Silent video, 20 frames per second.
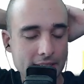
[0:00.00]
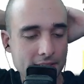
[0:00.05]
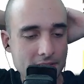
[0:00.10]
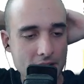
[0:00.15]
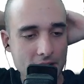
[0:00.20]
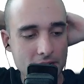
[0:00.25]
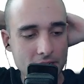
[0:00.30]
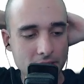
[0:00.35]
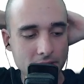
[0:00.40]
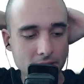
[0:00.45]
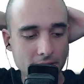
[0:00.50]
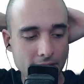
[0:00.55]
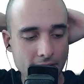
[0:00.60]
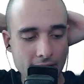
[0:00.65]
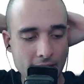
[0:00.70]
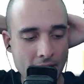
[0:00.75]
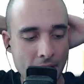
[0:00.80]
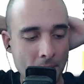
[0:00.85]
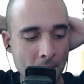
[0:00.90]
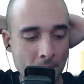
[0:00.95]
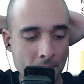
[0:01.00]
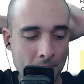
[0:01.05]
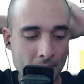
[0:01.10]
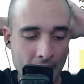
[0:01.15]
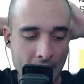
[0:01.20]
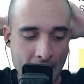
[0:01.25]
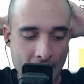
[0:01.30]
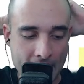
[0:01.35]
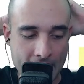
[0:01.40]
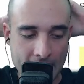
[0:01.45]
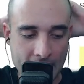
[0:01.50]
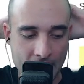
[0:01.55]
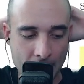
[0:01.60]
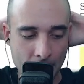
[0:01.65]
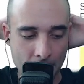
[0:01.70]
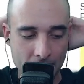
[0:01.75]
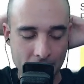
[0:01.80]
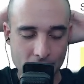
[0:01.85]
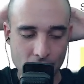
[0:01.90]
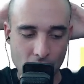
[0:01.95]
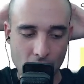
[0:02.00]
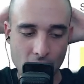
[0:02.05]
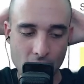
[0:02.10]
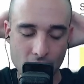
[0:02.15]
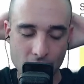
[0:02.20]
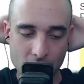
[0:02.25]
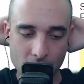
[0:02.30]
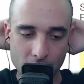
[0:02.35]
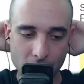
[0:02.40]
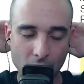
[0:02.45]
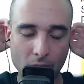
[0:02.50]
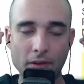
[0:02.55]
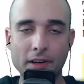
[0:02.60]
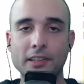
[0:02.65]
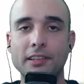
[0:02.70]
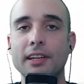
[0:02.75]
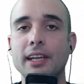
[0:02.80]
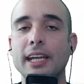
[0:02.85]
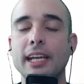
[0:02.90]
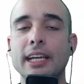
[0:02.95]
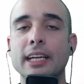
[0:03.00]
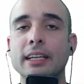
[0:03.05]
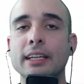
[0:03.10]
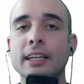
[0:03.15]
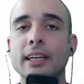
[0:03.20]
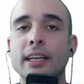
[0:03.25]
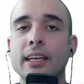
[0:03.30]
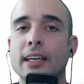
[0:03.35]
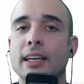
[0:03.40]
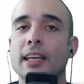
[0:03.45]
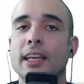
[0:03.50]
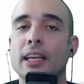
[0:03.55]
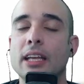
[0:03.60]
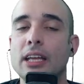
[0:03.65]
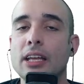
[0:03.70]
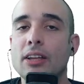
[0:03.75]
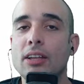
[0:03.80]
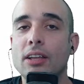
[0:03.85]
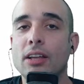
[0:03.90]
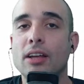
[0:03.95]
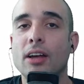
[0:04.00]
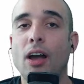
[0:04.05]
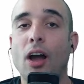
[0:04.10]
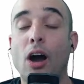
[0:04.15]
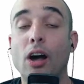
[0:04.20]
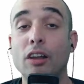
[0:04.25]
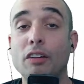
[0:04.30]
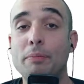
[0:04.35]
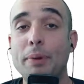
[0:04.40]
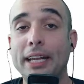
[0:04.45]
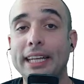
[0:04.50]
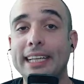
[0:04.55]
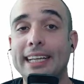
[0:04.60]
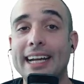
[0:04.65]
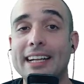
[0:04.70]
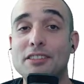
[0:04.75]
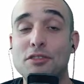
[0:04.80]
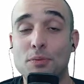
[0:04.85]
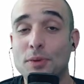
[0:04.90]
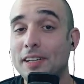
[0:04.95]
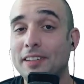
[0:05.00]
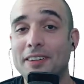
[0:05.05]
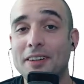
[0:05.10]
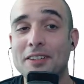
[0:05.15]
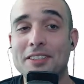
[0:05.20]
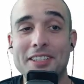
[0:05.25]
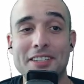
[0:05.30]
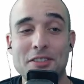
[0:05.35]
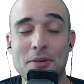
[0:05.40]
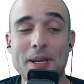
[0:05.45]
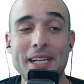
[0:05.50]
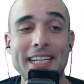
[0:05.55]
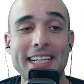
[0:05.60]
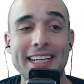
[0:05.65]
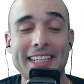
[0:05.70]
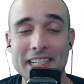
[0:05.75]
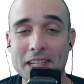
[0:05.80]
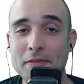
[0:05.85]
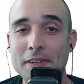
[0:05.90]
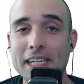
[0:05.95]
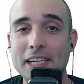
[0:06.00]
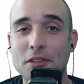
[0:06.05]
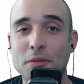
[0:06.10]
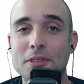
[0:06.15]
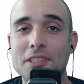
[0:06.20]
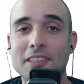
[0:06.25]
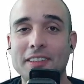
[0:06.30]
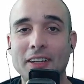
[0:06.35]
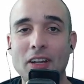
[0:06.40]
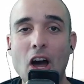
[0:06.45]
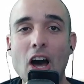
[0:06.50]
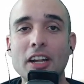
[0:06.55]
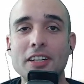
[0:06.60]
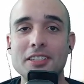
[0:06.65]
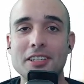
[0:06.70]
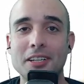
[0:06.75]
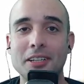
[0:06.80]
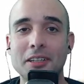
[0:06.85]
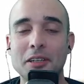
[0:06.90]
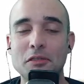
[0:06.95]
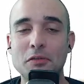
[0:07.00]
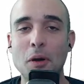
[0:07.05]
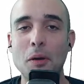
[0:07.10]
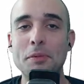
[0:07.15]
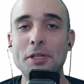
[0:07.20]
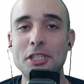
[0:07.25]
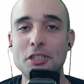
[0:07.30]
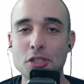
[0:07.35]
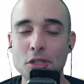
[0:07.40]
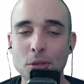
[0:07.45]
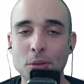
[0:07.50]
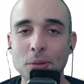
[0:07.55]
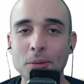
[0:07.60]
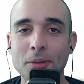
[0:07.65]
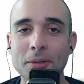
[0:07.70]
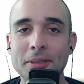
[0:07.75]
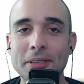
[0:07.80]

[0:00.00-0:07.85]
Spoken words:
So I am in charge of overseeing all of Bellingcat's research and training activities, which is a lot of what we do.